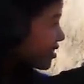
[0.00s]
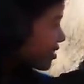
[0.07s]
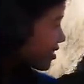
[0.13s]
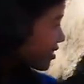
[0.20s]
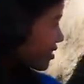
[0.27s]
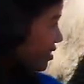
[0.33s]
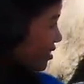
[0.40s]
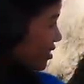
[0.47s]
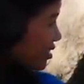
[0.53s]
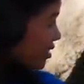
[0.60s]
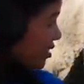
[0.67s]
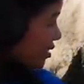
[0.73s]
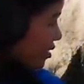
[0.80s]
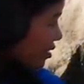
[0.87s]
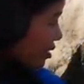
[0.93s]
up for that
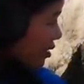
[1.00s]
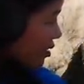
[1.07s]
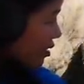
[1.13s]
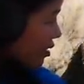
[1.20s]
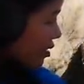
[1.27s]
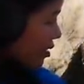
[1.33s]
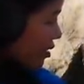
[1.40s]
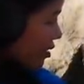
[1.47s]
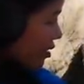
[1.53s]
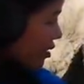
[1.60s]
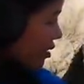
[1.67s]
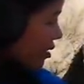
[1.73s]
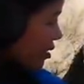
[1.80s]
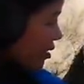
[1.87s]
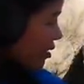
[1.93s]
mission? Yeah, I mean,